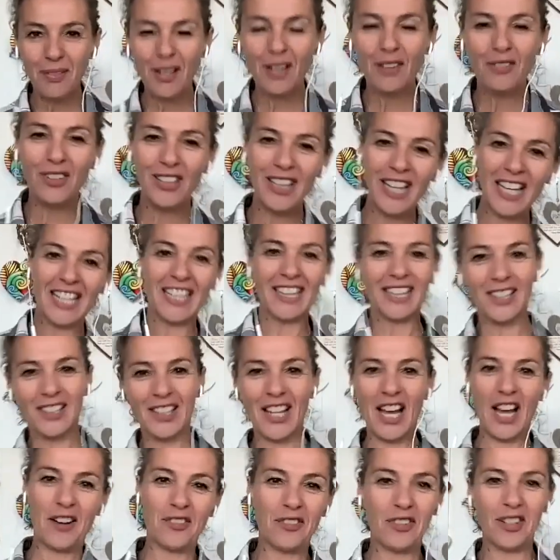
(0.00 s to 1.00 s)
I feel like a
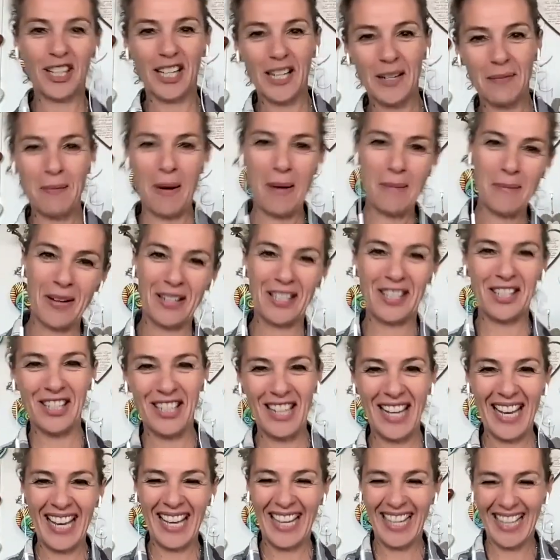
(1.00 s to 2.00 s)
little African mama
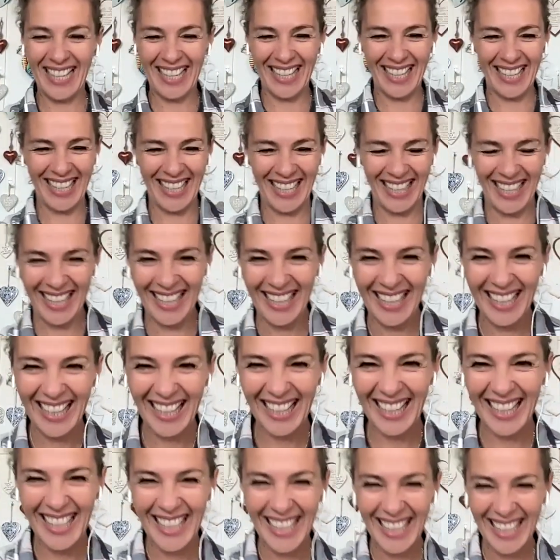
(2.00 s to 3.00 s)
today.
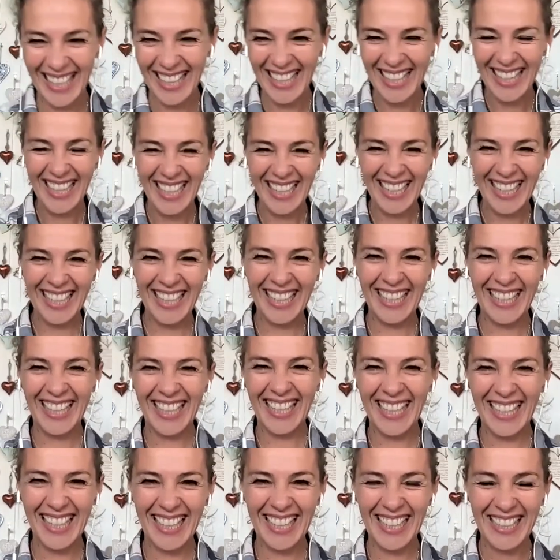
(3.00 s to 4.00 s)

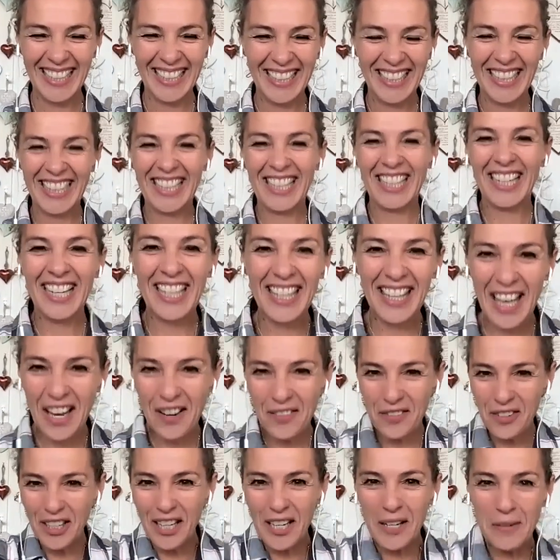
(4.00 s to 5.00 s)
The
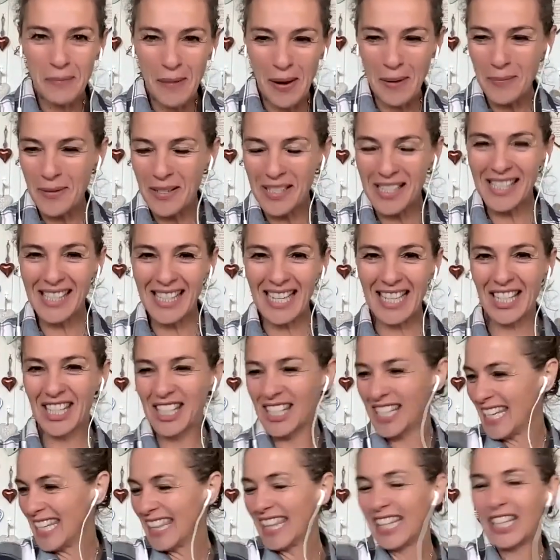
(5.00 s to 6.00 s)
African mamas, I
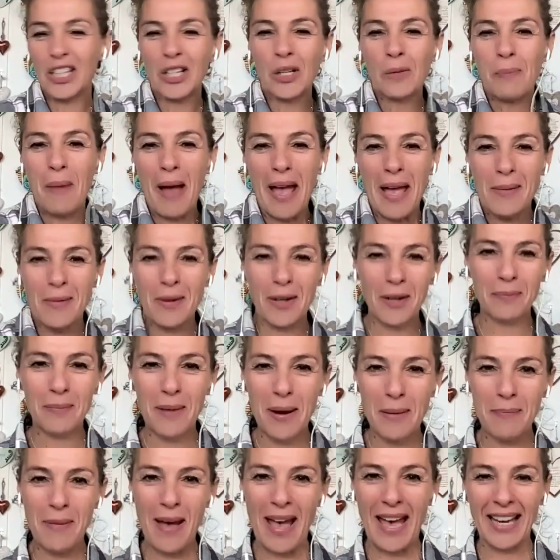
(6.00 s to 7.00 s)
just need the little baby on
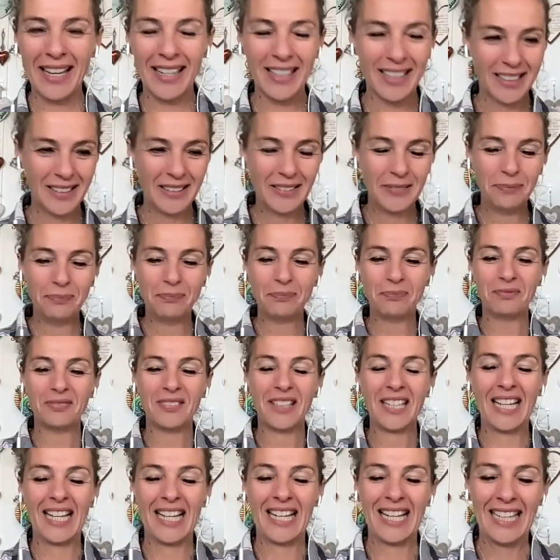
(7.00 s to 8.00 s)
my back.
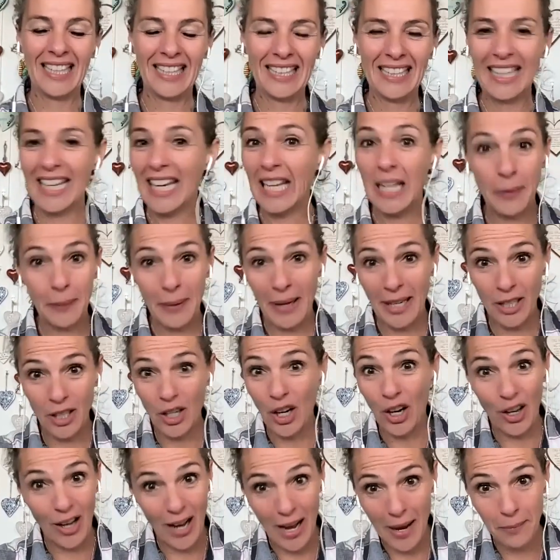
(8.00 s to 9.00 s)
Anyway,
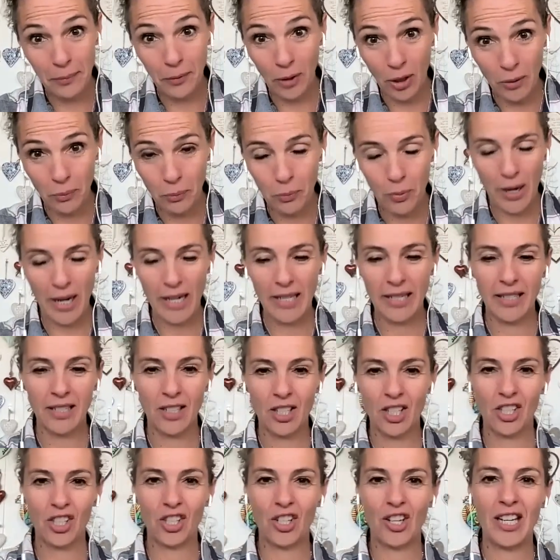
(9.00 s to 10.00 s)
no, I'm not
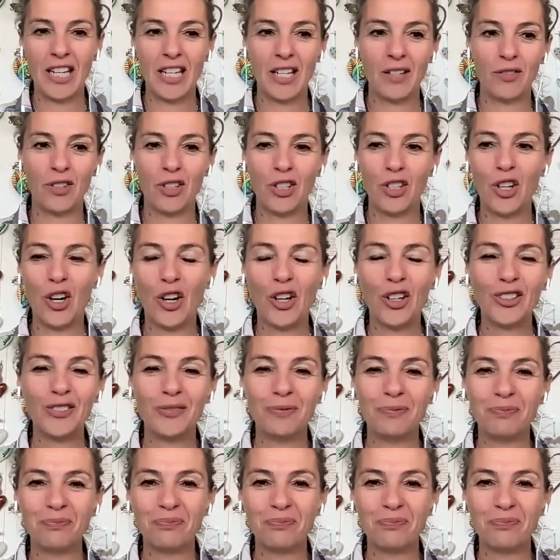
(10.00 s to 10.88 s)
pregnant, just so any of you know.